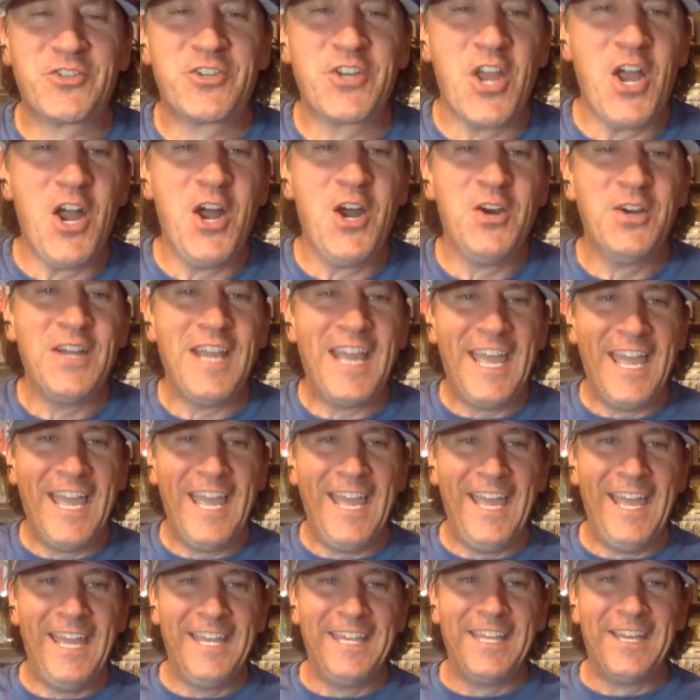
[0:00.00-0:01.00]
show
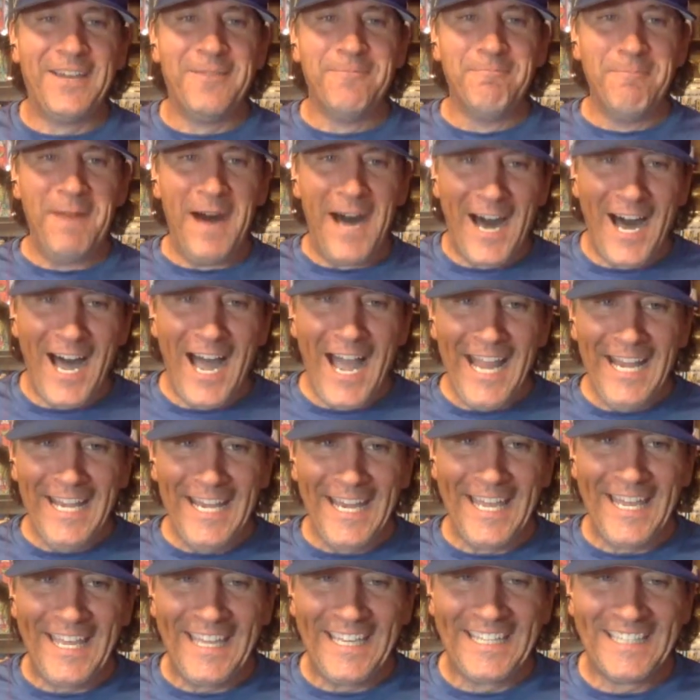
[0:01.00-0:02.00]
and
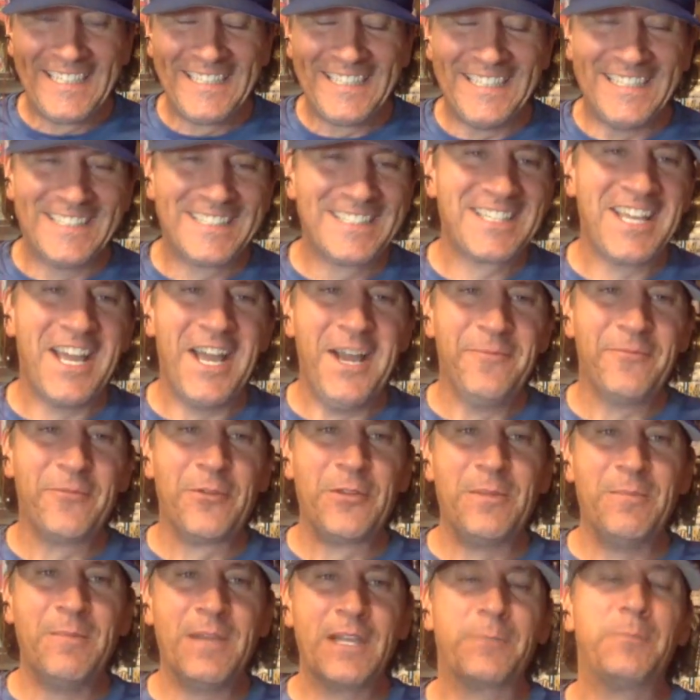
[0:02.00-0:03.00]
mine. It's time
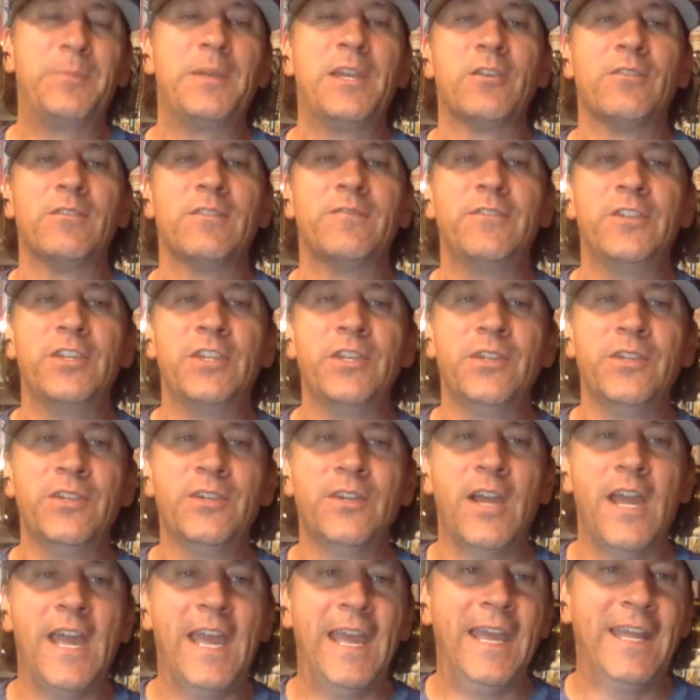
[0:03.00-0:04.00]
for the Mick Beer
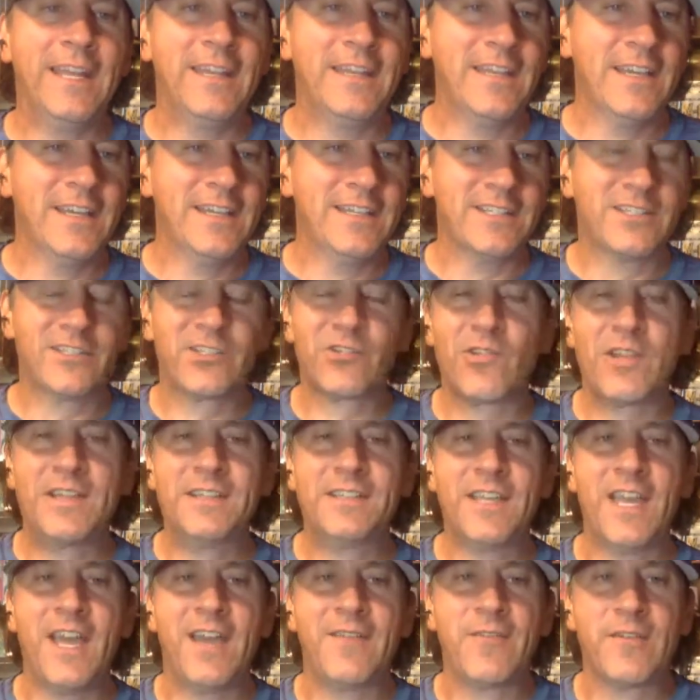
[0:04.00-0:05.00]
Review, and it's
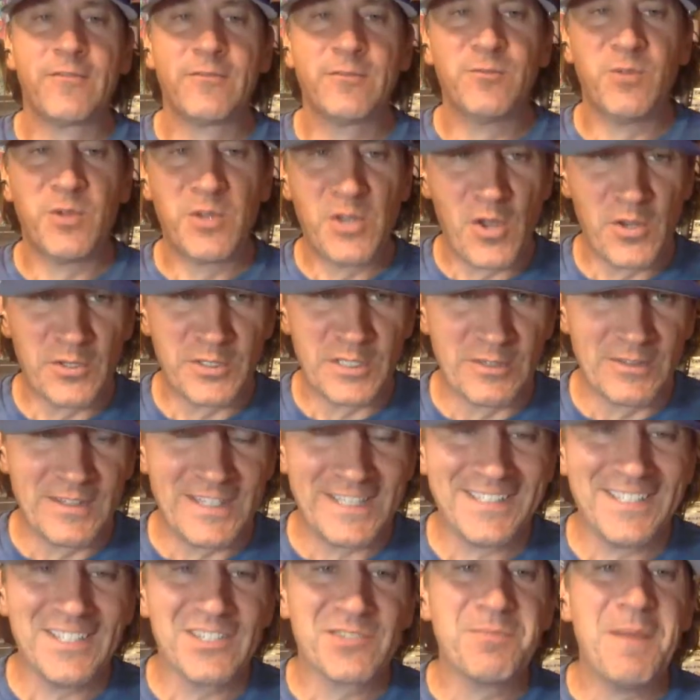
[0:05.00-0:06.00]
great to have everyone on here.
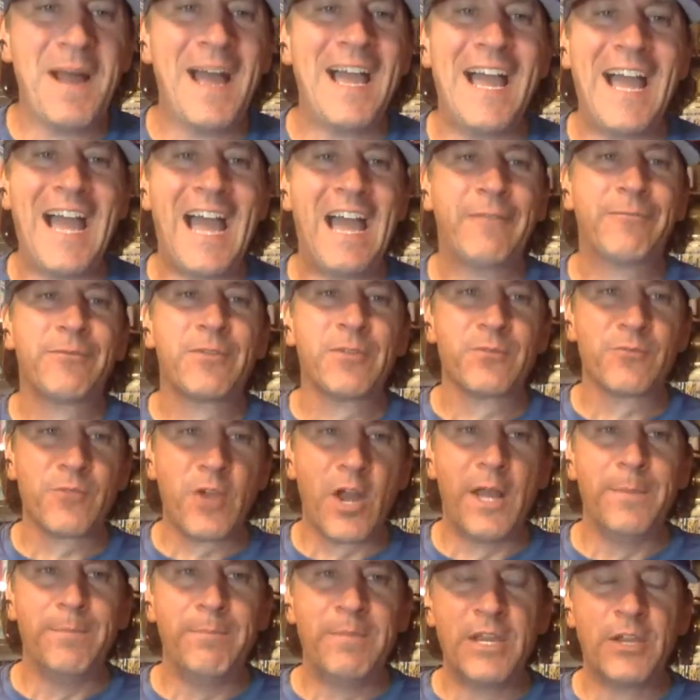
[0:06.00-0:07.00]
This is my
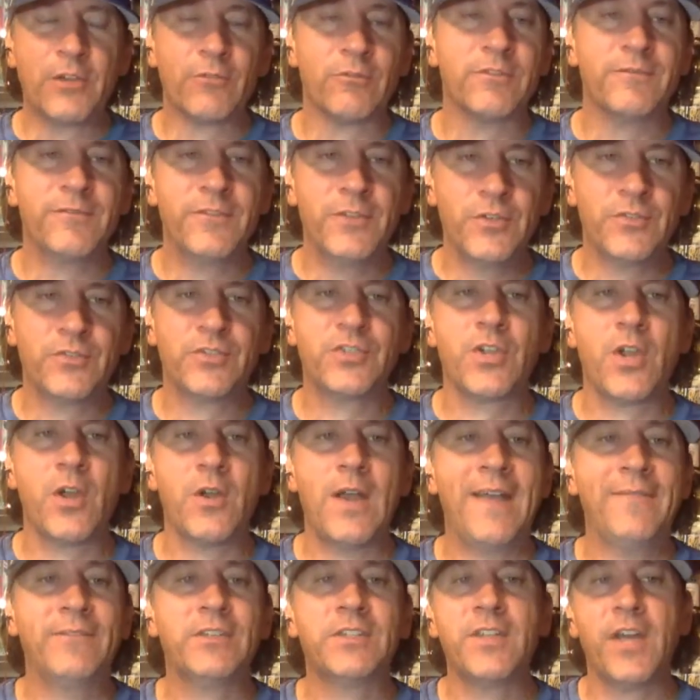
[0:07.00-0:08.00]
after-run beer review
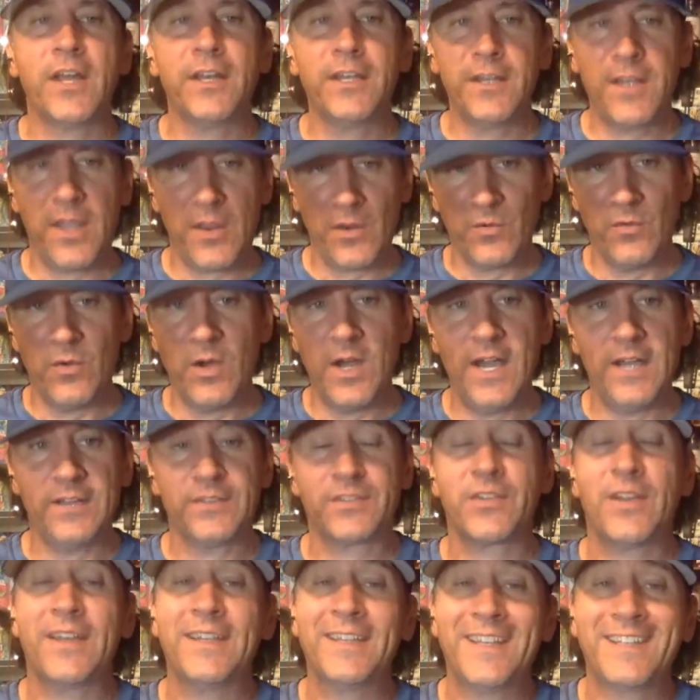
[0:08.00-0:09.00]
show. Haven't done it in a while,
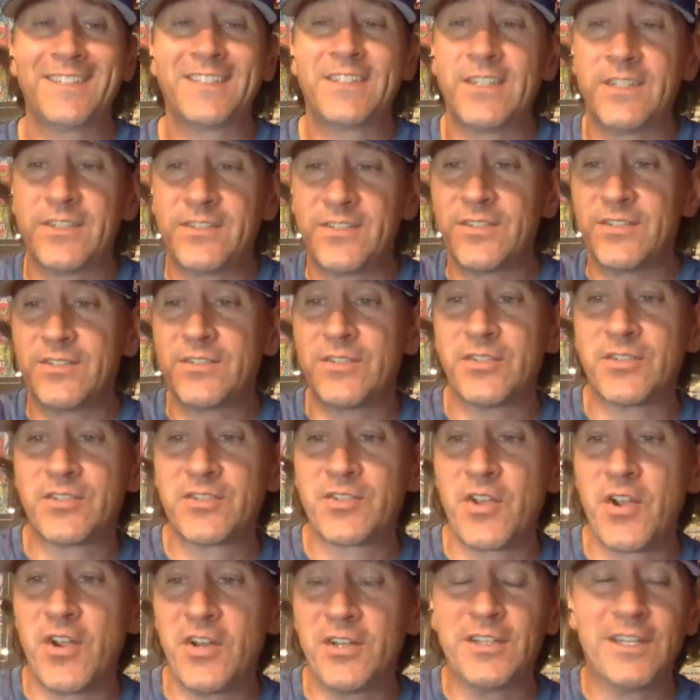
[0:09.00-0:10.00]
so I guess this is the
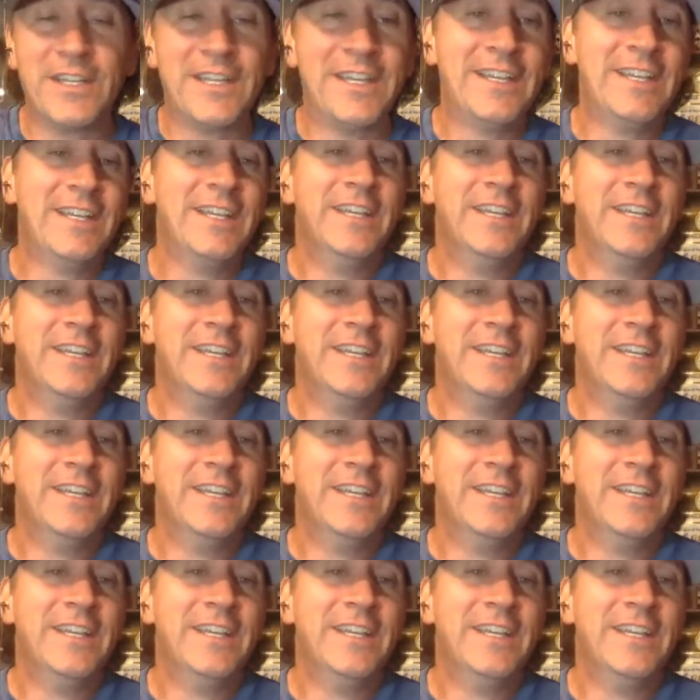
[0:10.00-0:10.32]
start